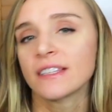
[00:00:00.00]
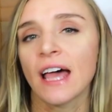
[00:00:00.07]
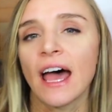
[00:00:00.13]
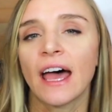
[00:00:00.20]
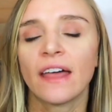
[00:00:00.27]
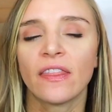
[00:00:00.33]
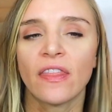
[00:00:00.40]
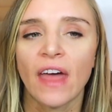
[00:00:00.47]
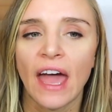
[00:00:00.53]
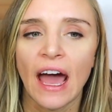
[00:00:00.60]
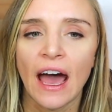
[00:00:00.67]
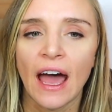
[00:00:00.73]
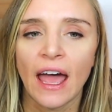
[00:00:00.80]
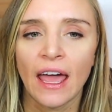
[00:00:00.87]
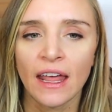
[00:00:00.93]
said
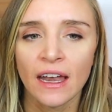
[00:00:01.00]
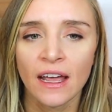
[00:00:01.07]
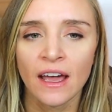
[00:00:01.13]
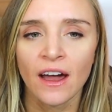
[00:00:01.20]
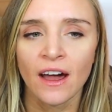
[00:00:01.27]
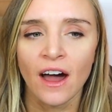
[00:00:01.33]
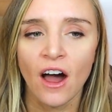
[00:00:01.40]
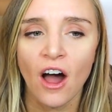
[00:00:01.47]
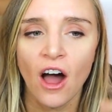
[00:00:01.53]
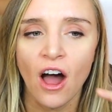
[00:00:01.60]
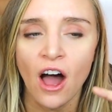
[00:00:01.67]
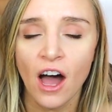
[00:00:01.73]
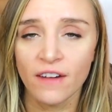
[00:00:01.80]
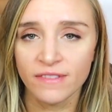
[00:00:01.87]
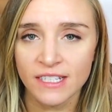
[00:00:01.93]
that
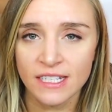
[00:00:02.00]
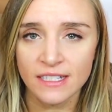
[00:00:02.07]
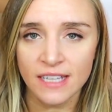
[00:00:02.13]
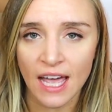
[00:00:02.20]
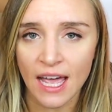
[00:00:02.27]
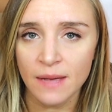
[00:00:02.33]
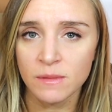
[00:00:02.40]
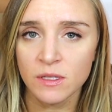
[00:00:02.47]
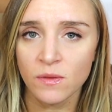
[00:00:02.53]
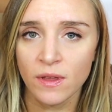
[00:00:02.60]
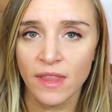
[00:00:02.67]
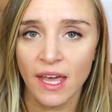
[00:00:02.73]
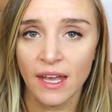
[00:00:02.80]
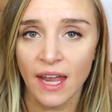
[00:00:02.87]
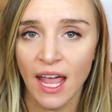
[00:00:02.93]
oftentimes
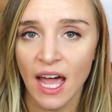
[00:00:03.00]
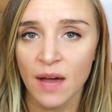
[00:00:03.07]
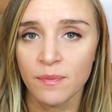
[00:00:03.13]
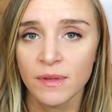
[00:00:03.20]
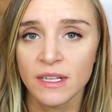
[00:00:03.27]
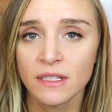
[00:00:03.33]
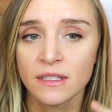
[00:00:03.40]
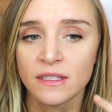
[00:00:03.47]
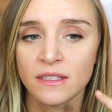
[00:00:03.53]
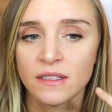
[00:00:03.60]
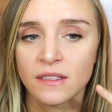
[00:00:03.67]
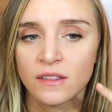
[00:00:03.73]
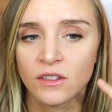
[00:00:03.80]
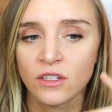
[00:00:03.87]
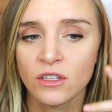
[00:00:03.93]
when that happens,
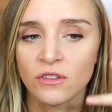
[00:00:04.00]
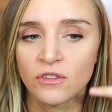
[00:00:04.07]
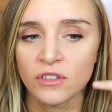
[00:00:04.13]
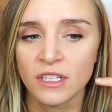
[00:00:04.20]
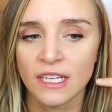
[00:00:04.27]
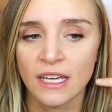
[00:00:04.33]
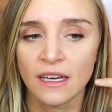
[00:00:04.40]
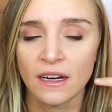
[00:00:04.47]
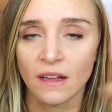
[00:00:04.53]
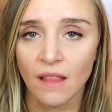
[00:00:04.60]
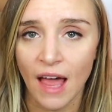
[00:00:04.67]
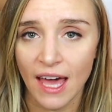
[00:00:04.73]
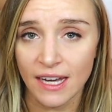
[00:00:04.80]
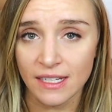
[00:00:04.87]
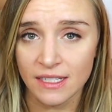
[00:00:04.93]
they'll usually get a
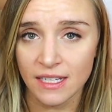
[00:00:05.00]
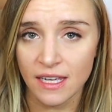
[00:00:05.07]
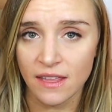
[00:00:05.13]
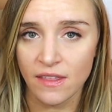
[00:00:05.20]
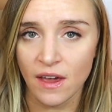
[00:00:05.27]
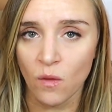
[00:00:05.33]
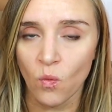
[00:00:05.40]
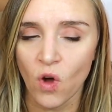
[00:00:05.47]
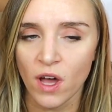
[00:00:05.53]
lot of teeth at